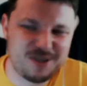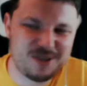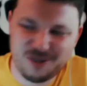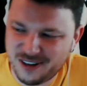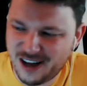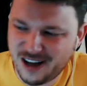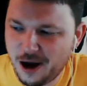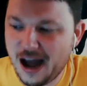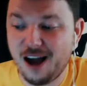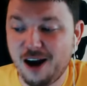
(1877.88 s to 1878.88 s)
cool.
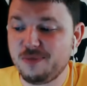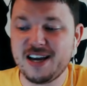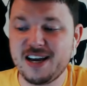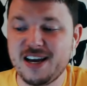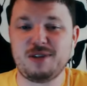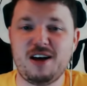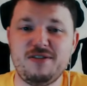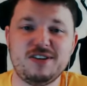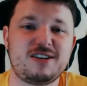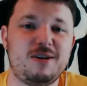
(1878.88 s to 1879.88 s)
I hope they get some love
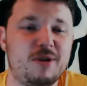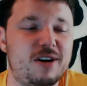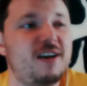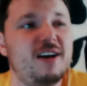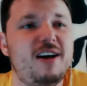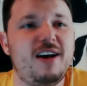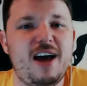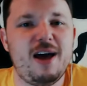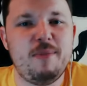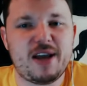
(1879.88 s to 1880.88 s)
this summer,
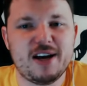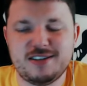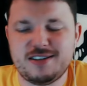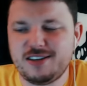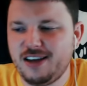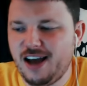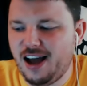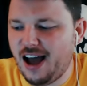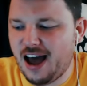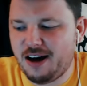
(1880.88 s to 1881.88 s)
because
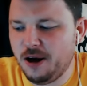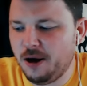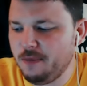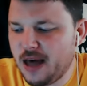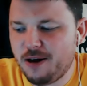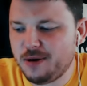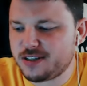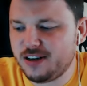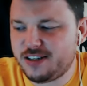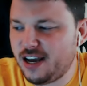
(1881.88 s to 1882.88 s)
I don't know what it's
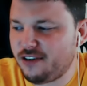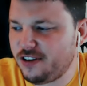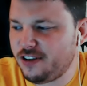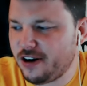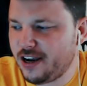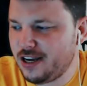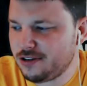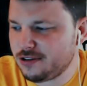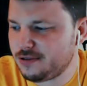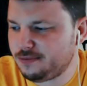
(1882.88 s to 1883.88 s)
going to take for the Dark
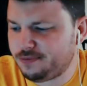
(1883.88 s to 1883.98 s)
Angels.